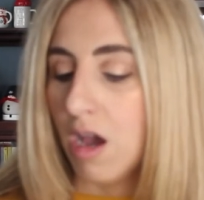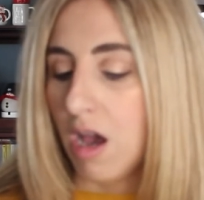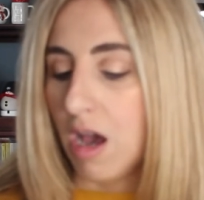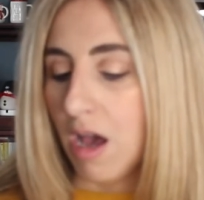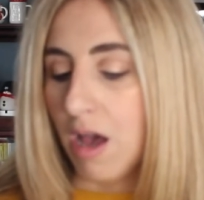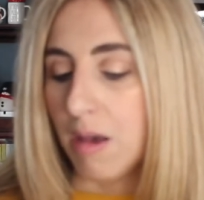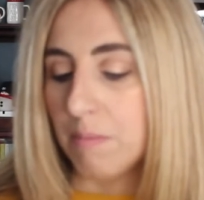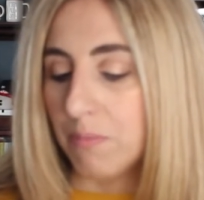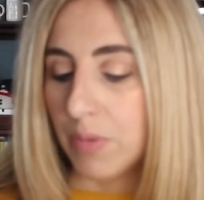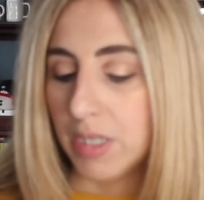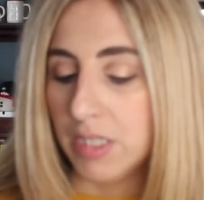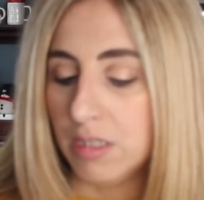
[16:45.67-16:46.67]
Um,
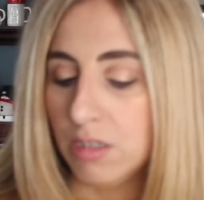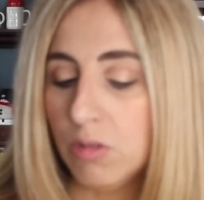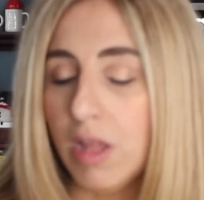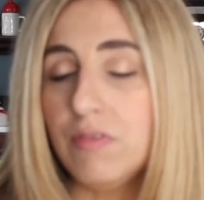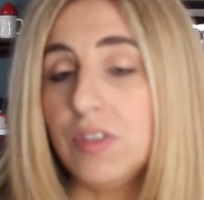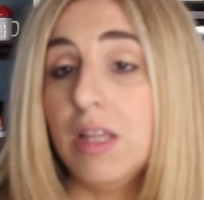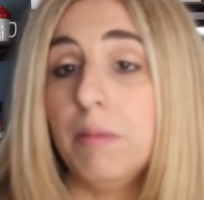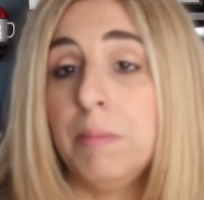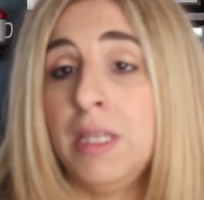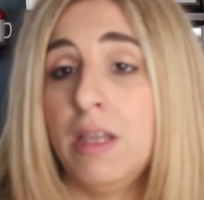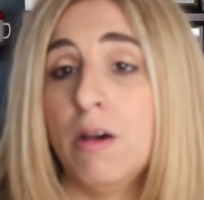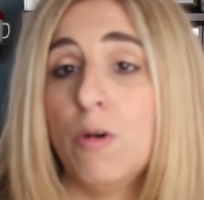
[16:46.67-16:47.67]
but you'll have to let
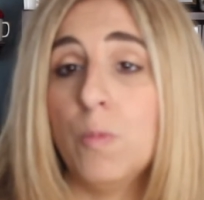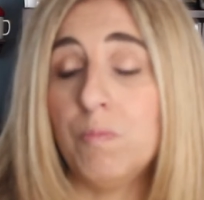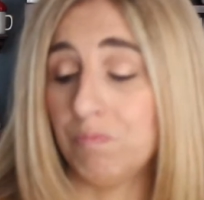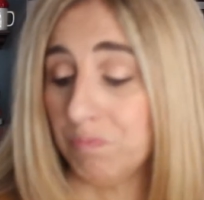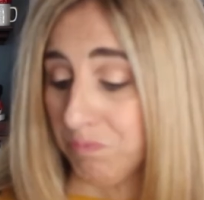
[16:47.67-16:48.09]
me know.